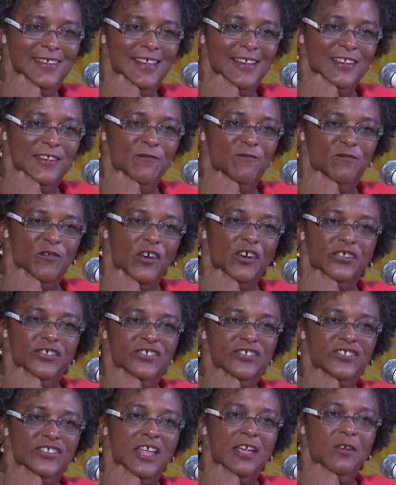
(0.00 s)
And the
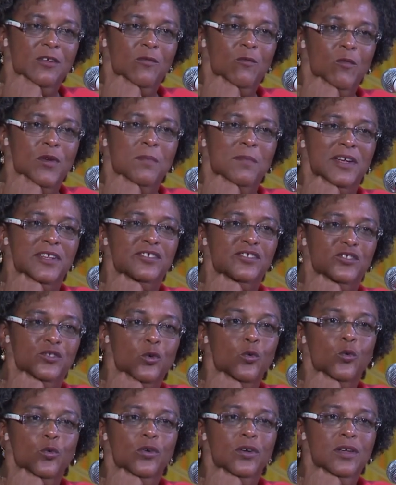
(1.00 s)
first thing we must
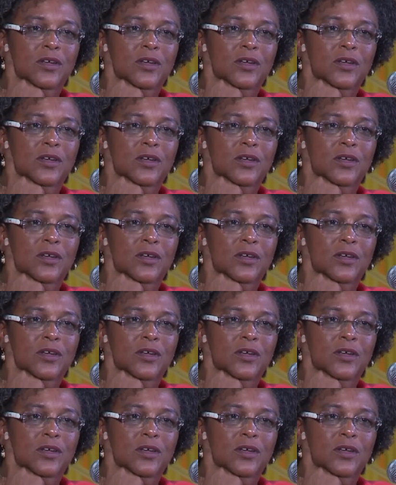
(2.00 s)
do